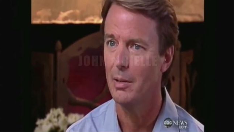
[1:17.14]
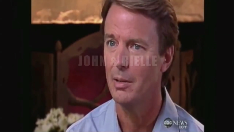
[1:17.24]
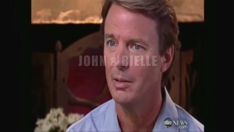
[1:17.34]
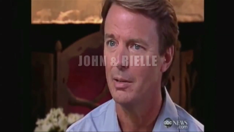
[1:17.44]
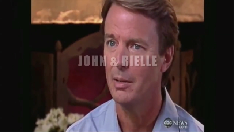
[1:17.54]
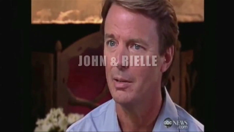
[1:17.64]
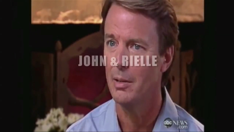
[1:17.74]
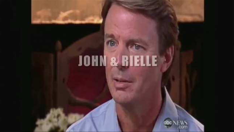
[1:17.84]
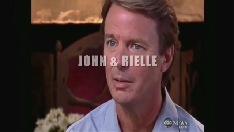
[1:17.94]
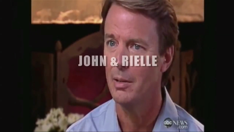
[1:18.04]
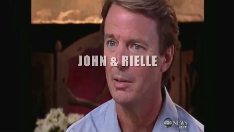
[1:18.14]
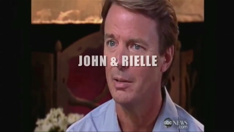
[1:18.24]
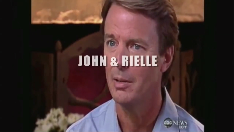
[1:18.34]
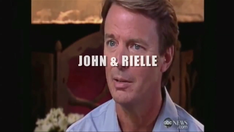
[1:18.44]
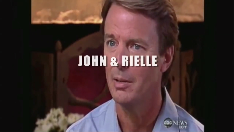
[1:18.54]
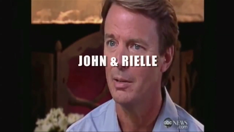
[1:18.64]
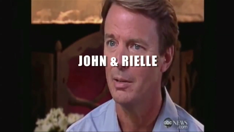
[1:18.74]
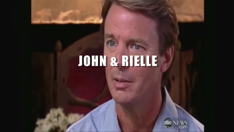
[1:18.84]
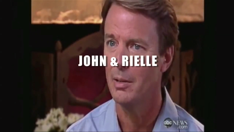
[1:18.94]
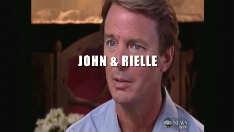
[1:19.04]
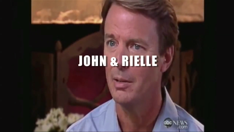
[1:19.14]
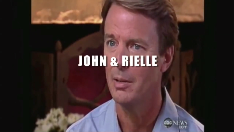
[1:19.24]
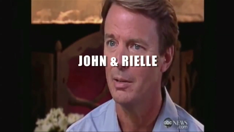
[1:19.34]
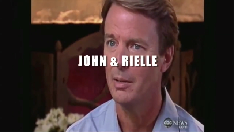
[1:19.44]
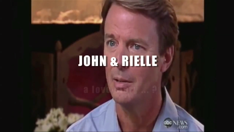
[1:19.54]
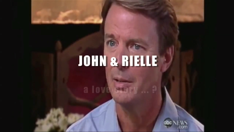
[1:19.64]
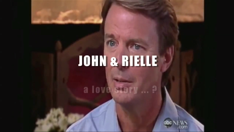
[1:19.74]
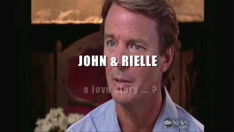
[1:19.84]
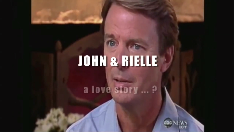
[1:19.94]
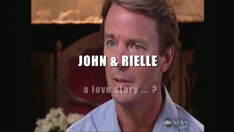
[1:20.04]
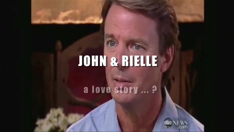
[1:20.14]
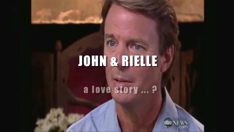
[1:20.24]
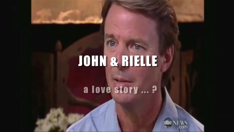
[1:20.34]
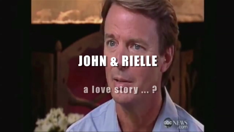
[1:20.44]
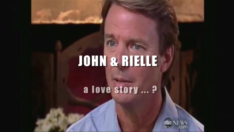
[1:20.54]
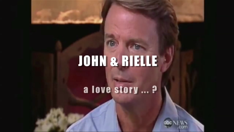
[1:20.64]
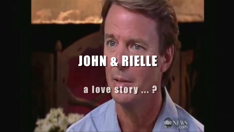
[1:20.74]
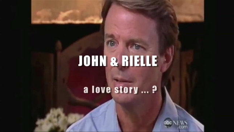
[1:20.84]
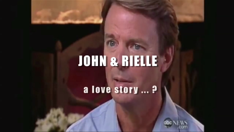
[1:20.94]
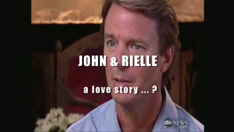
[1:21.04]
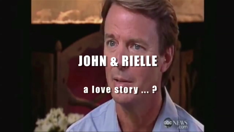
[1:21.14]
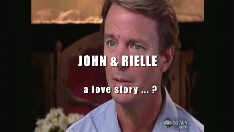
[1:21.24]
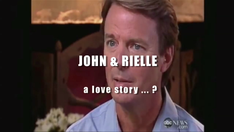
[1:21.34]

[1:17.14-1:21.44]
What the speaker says: No one is speaking in this clip.